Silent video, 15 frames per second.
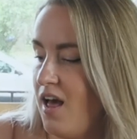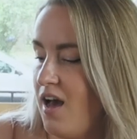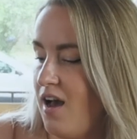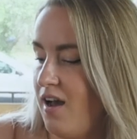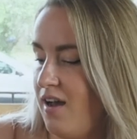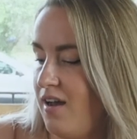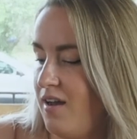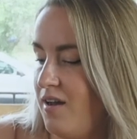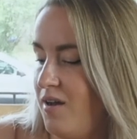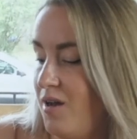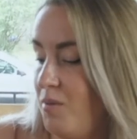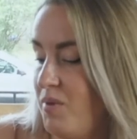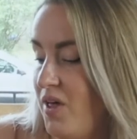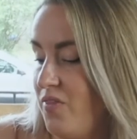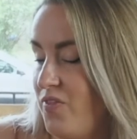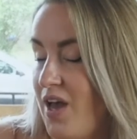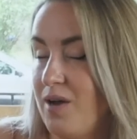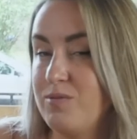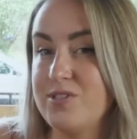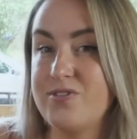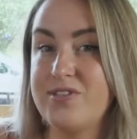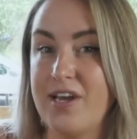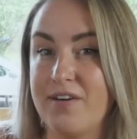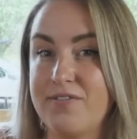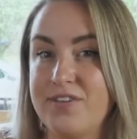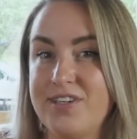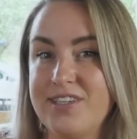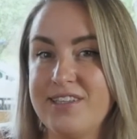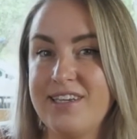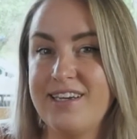That was
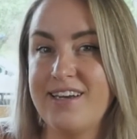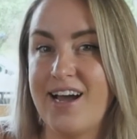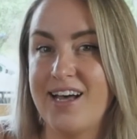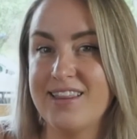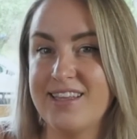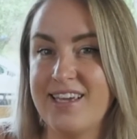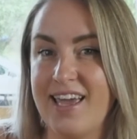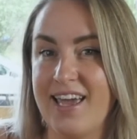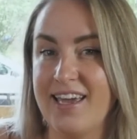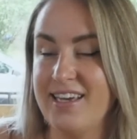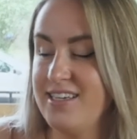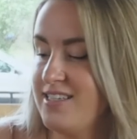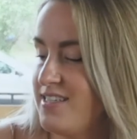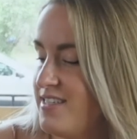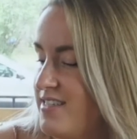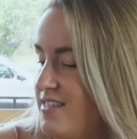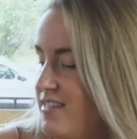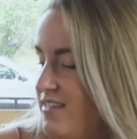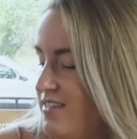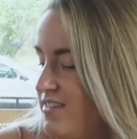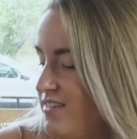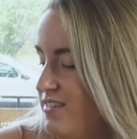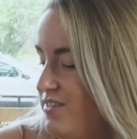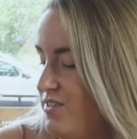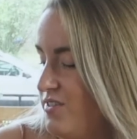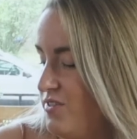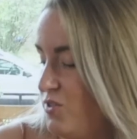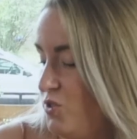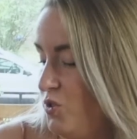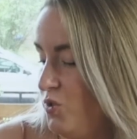definitely not the case.
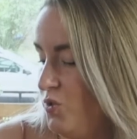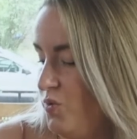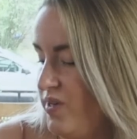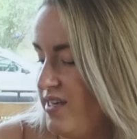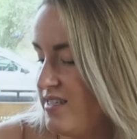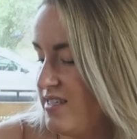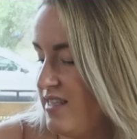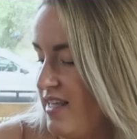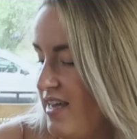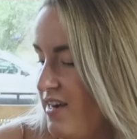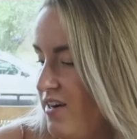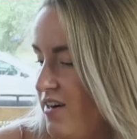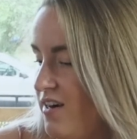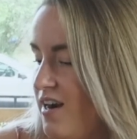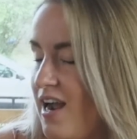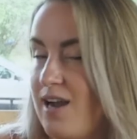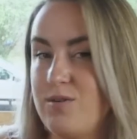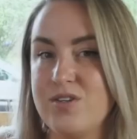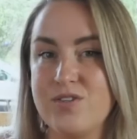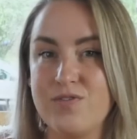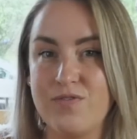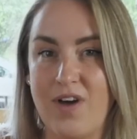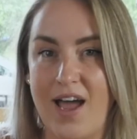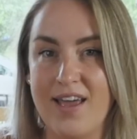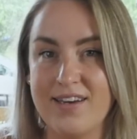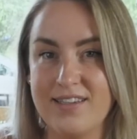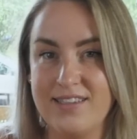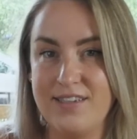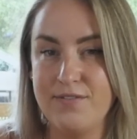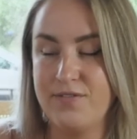2 weeks later, I was
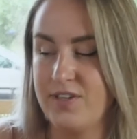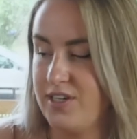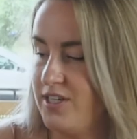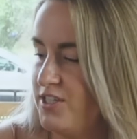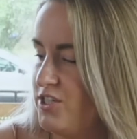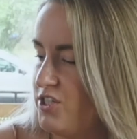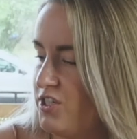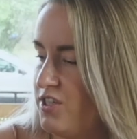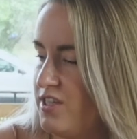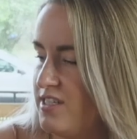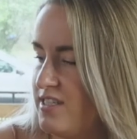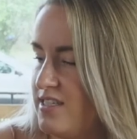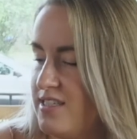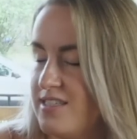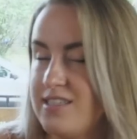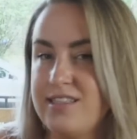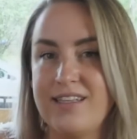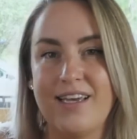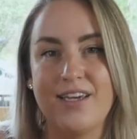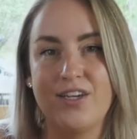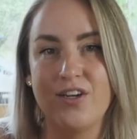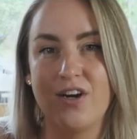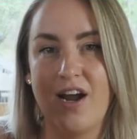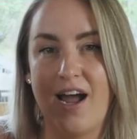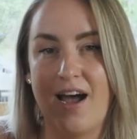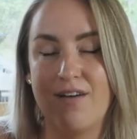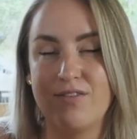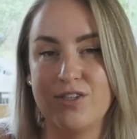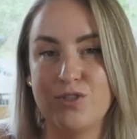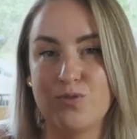finally finished. This isn't like your
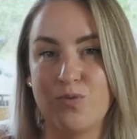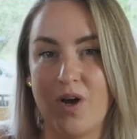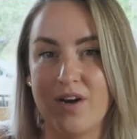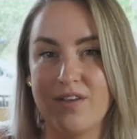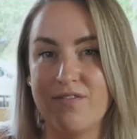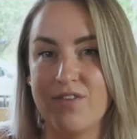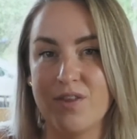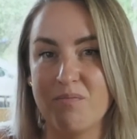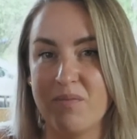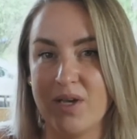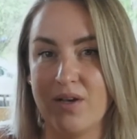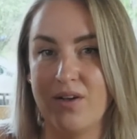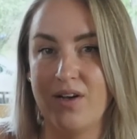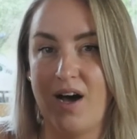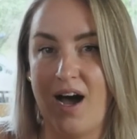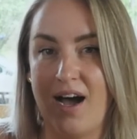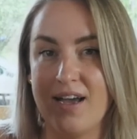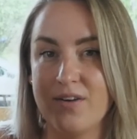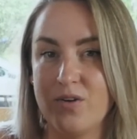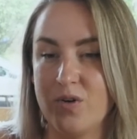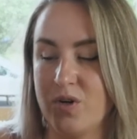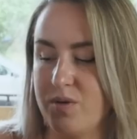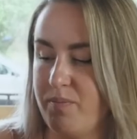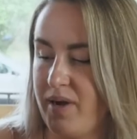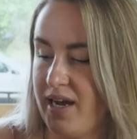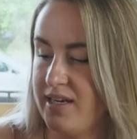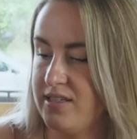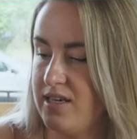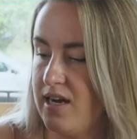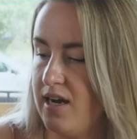average run-of-the-mill I-cord
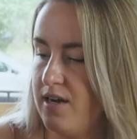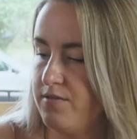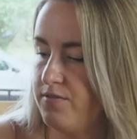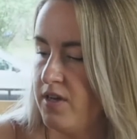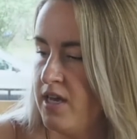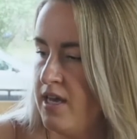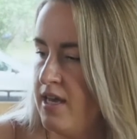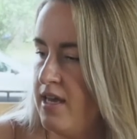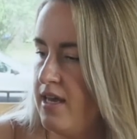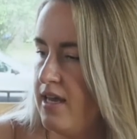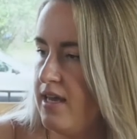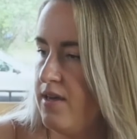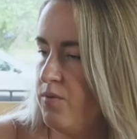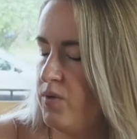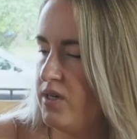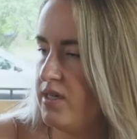bind off. It